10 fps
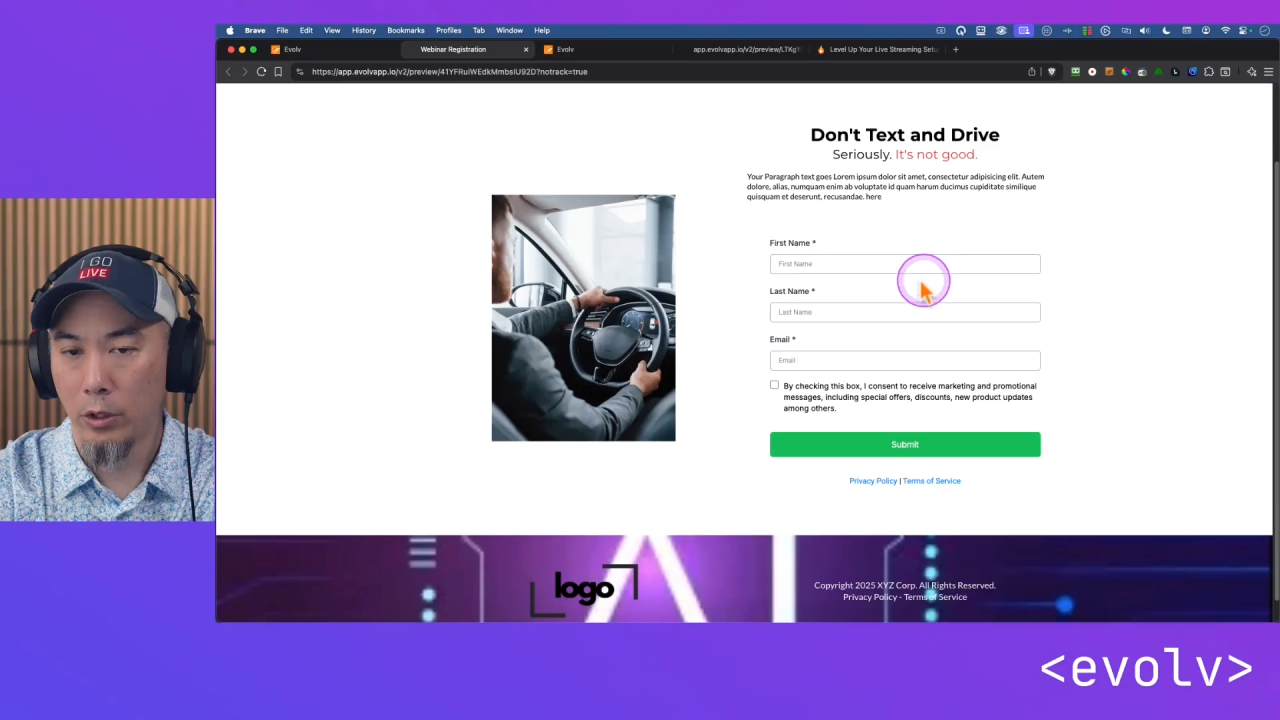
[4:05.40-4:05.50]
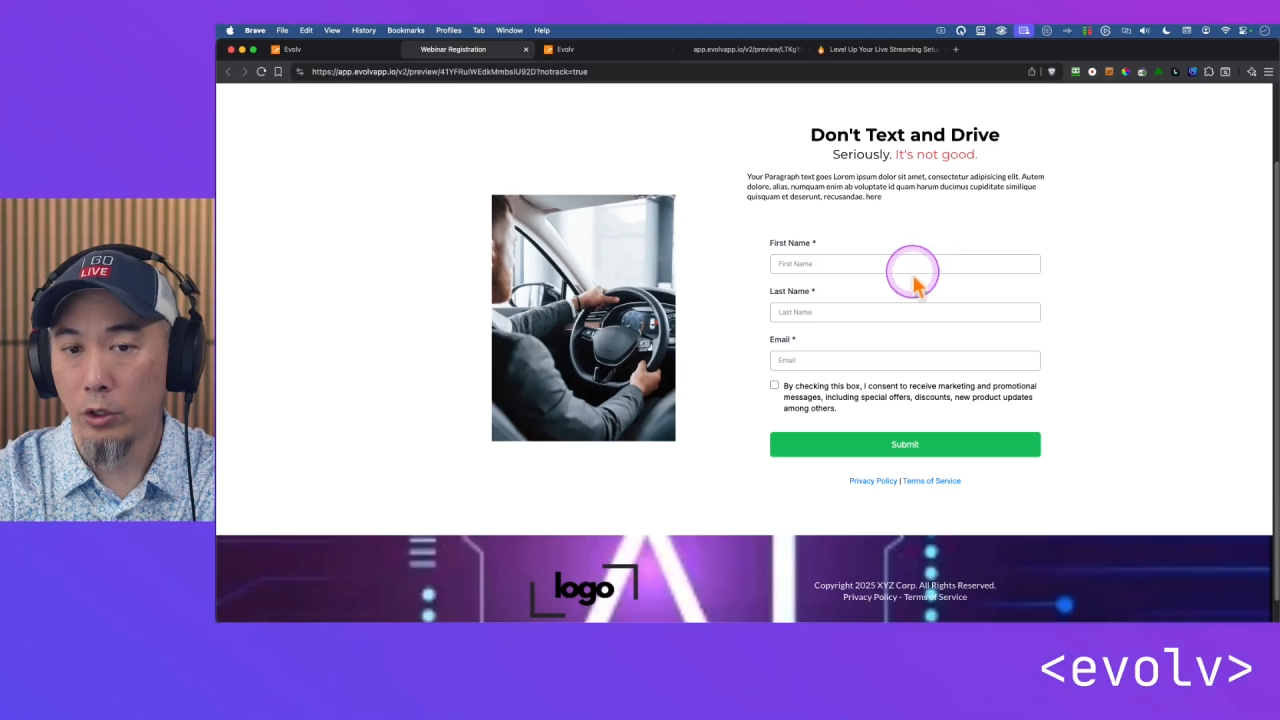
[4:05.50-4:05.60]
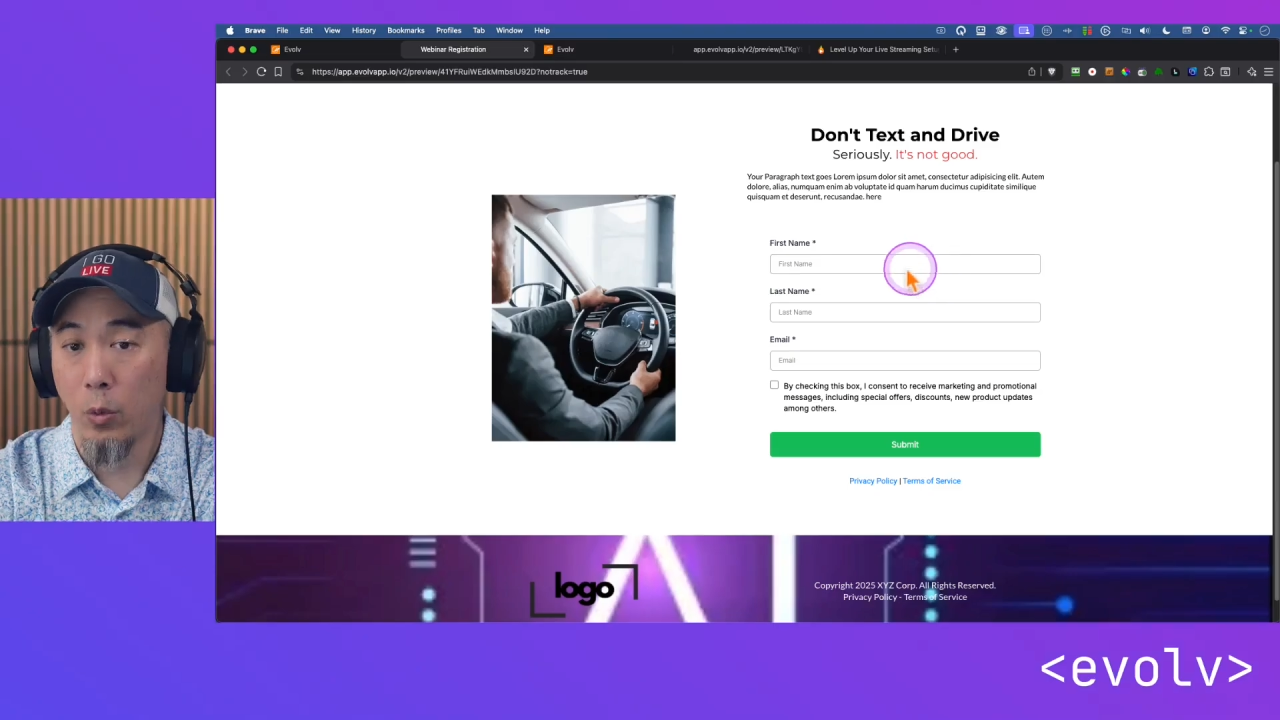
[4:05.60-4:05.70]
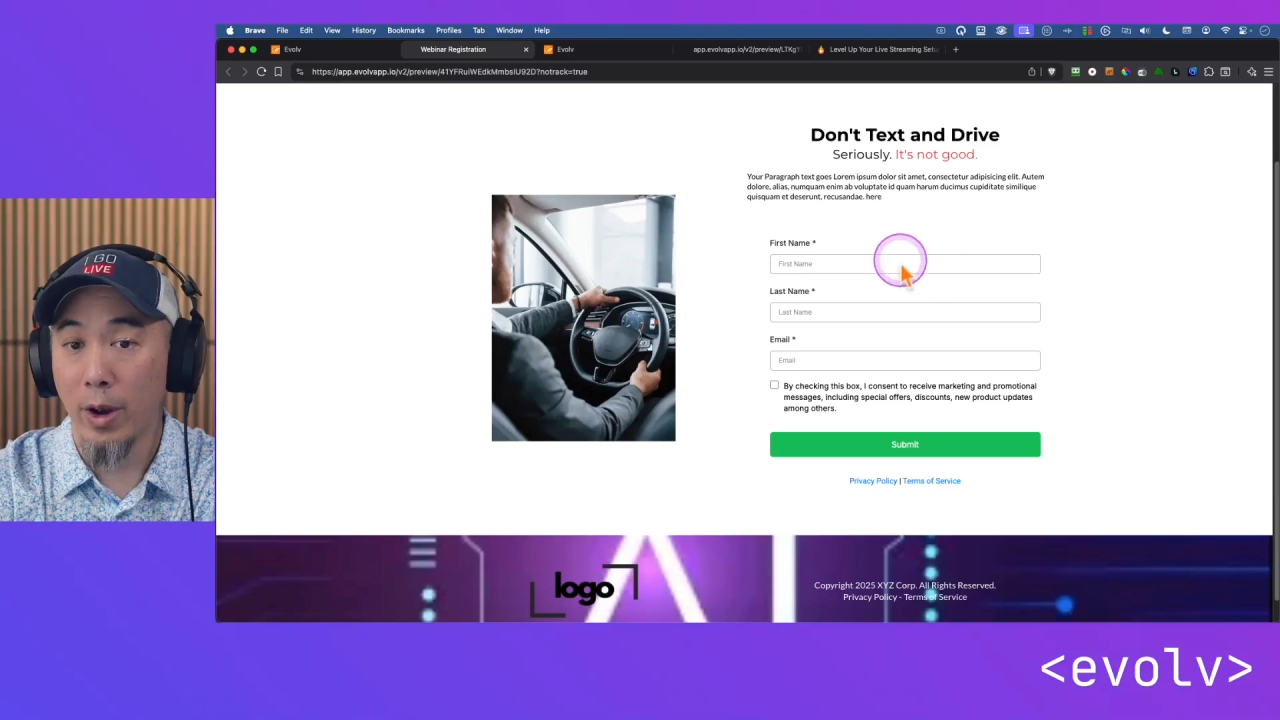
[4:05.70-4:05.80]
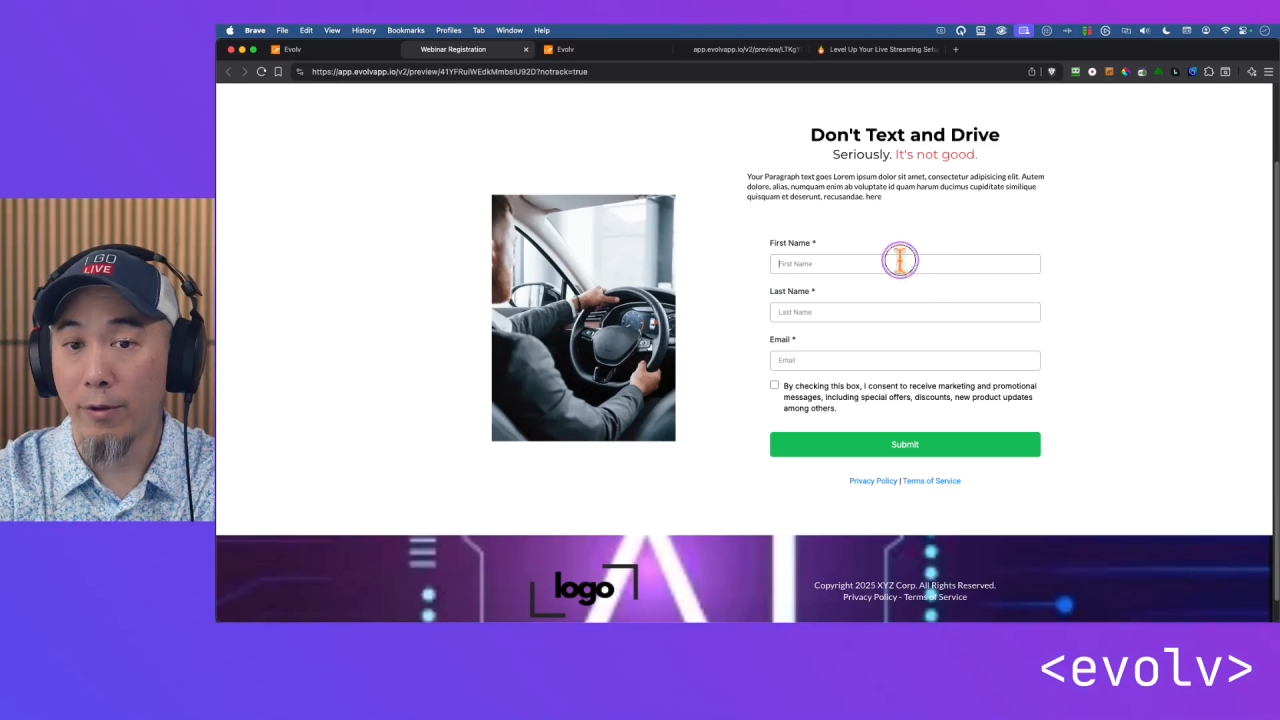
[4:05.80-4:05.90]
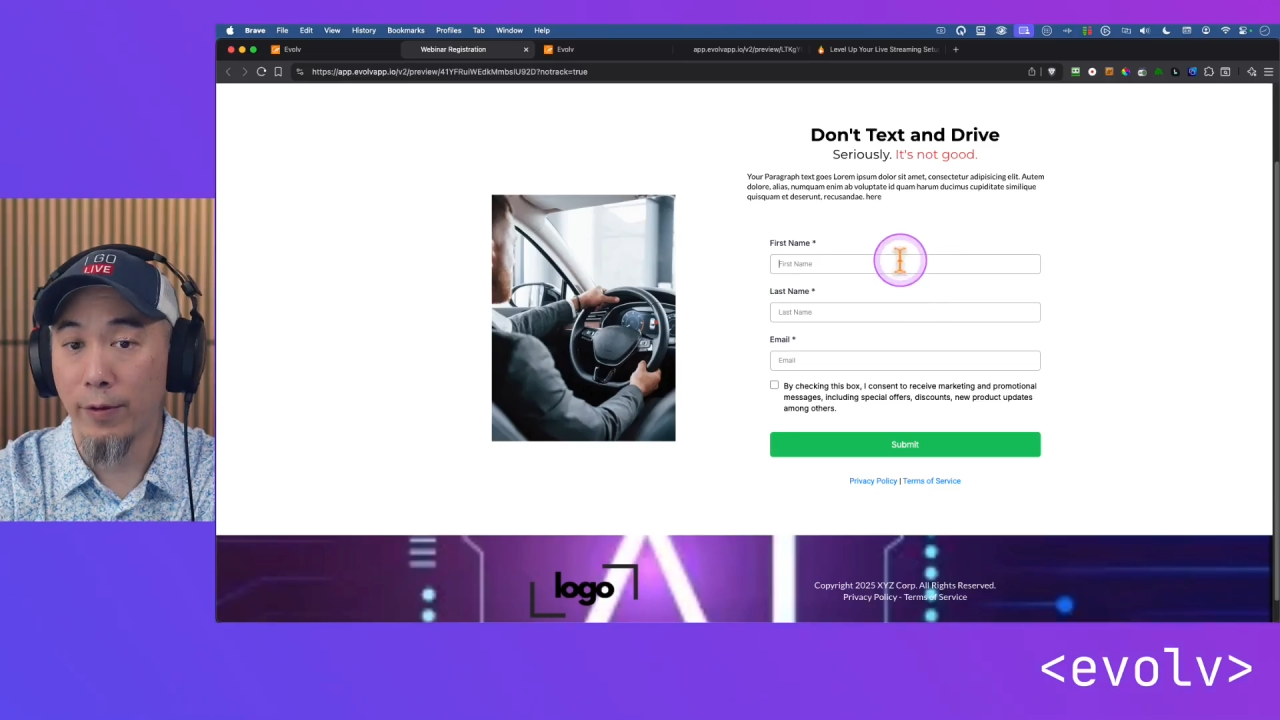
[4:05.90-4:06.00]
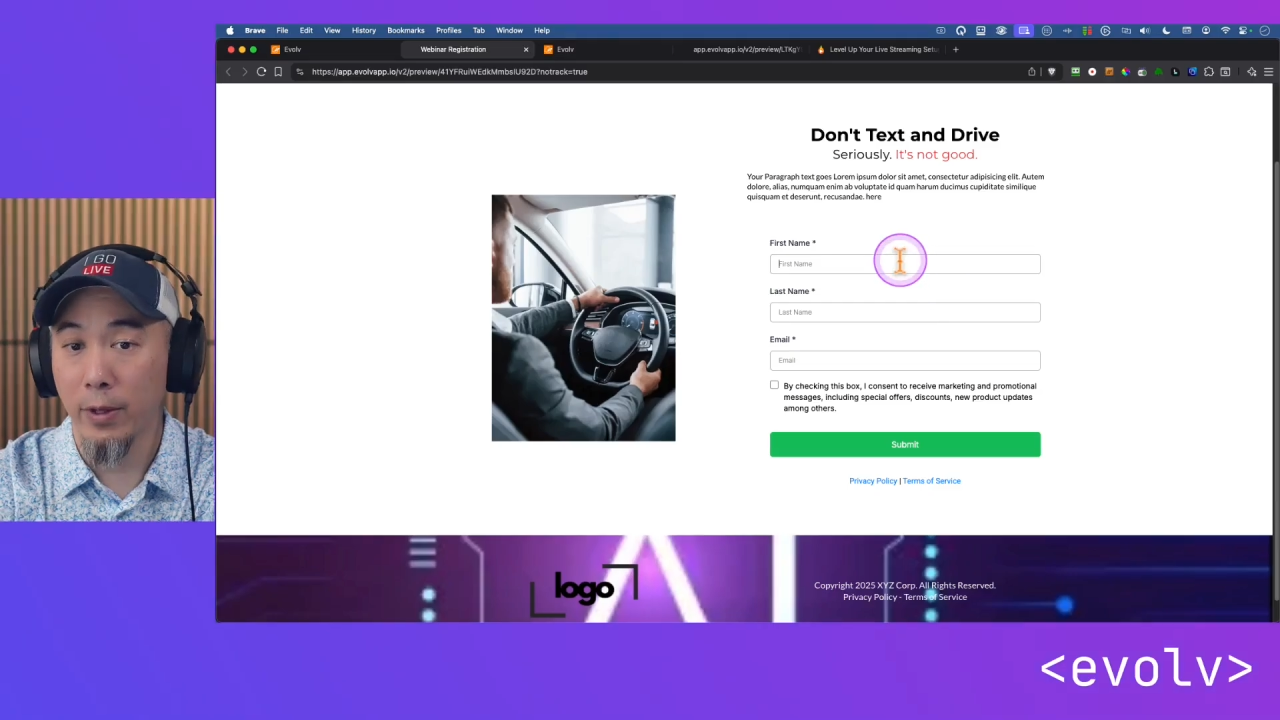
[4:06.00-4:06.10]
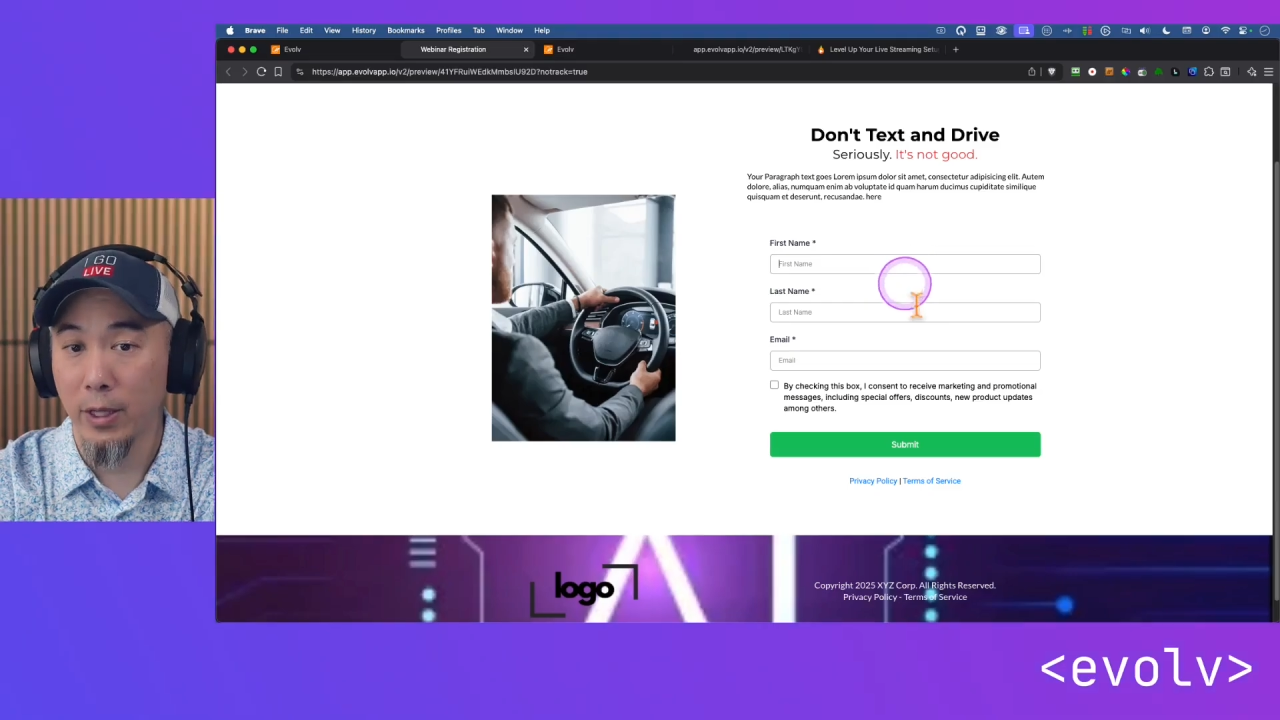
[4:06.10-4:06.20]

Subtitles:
So when I fill